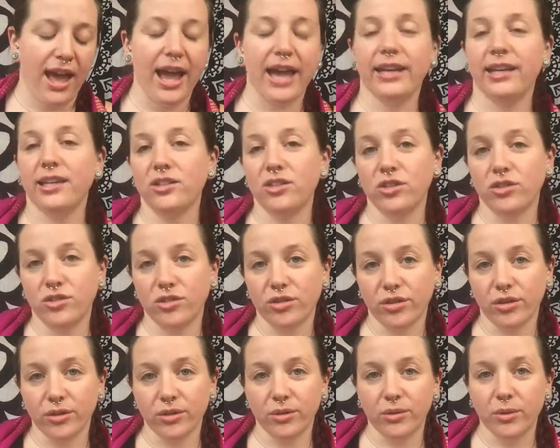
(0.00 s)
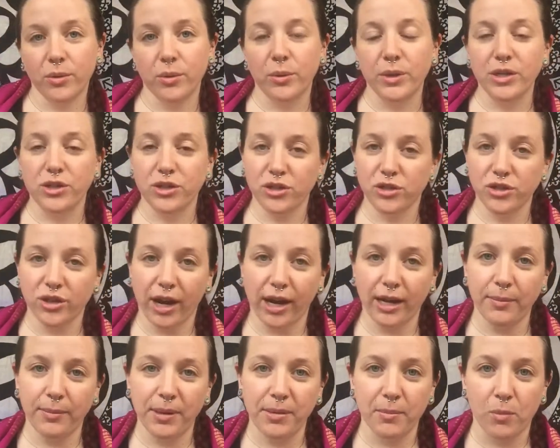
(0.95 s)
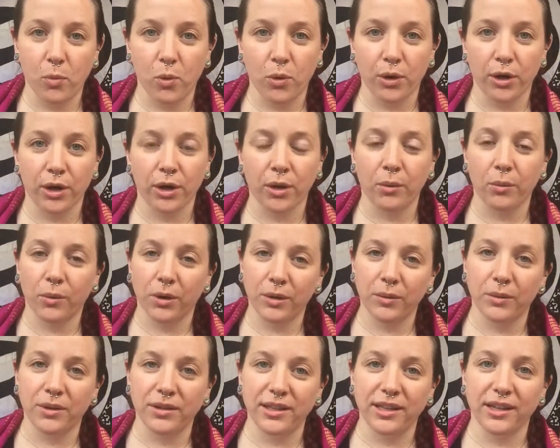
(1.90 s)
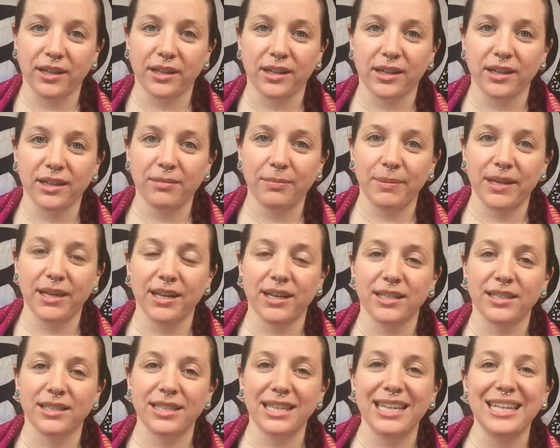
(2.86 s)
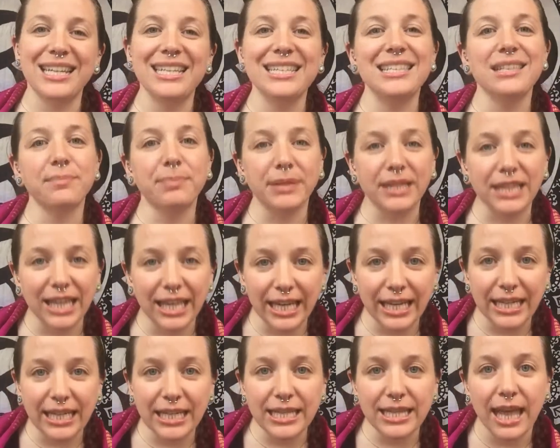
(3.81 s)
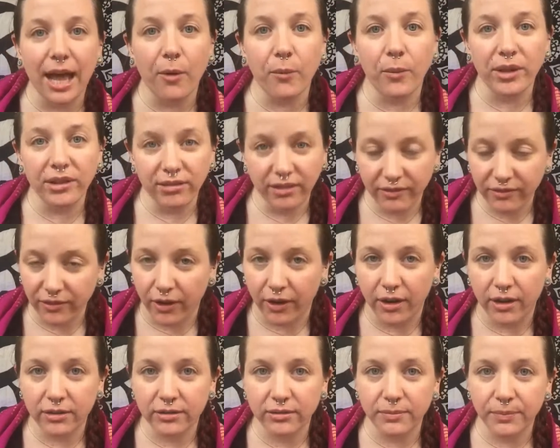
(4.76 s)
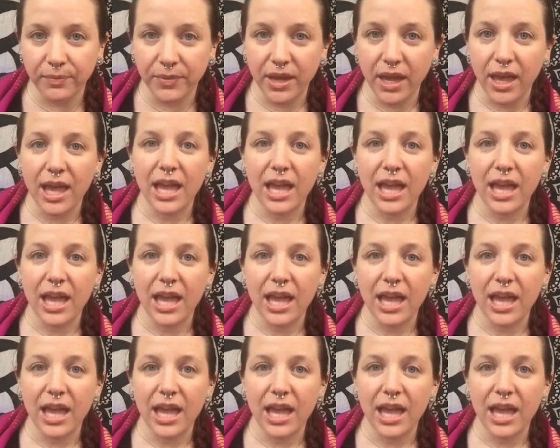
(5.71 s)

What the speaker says: And it's true. We should try to be more one with the earth because it is the planet that we live on.